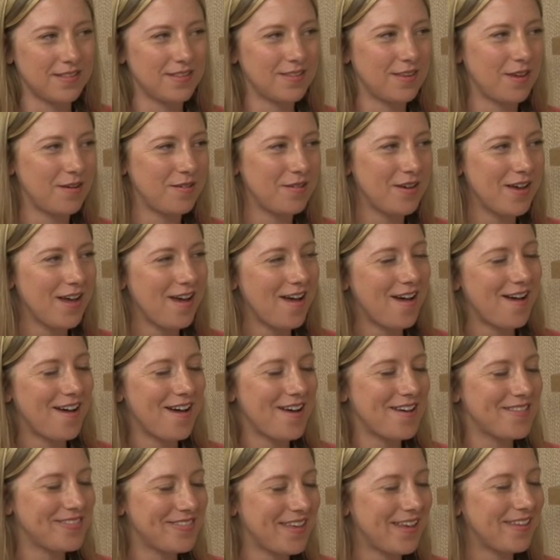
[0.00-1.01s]
so
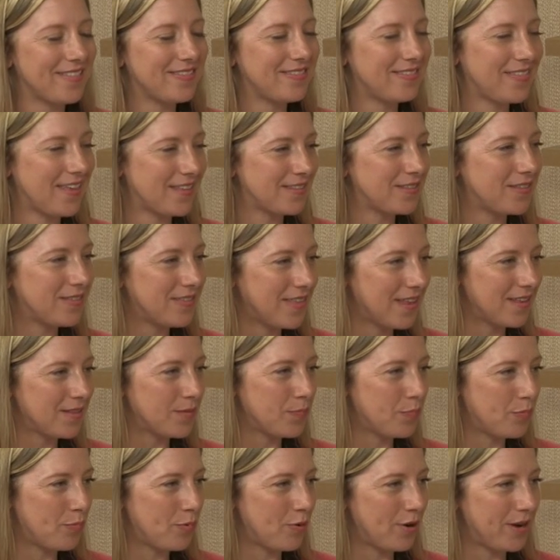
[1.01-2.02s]
that, that's, that's
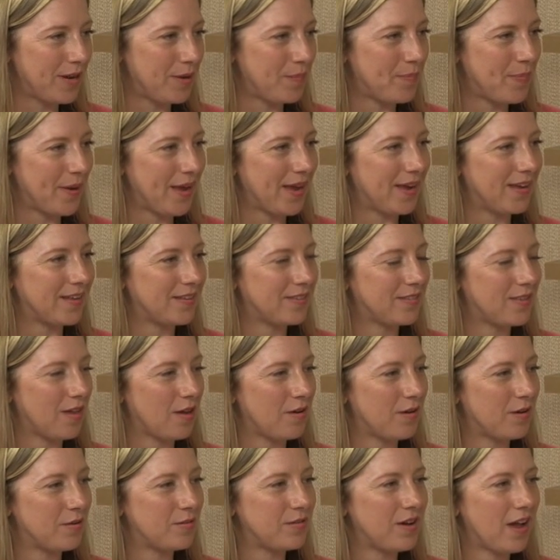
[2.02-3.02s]
pretty big. So
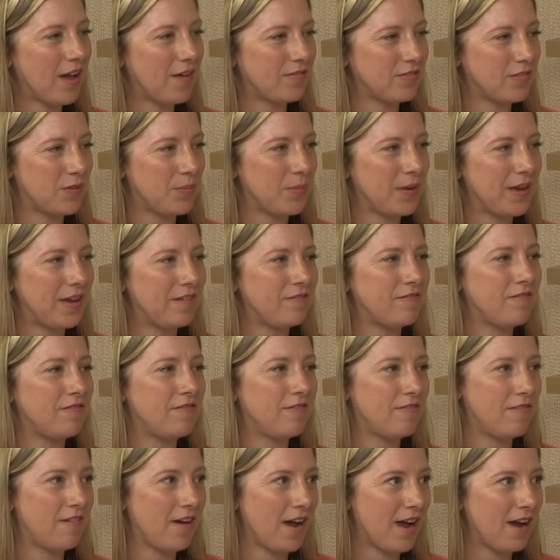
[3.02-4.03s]
it would have to be
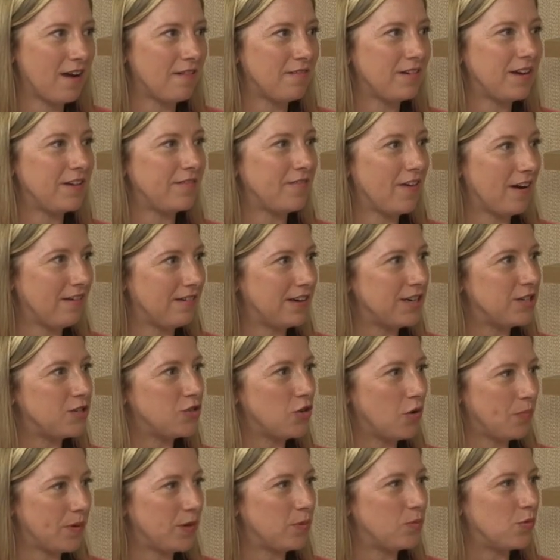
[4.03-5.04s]
very, very
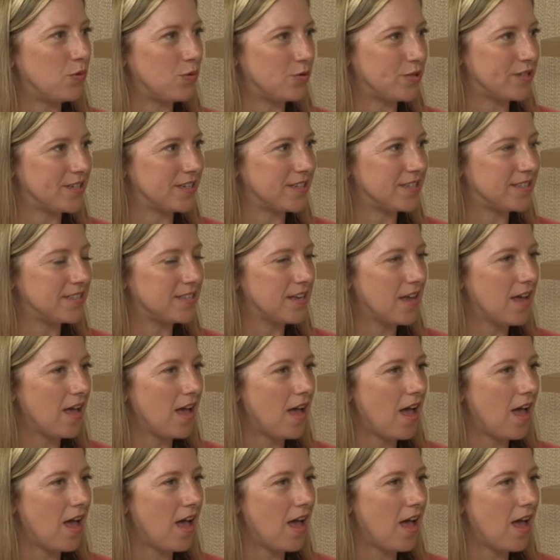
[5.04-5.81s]
choppy waters.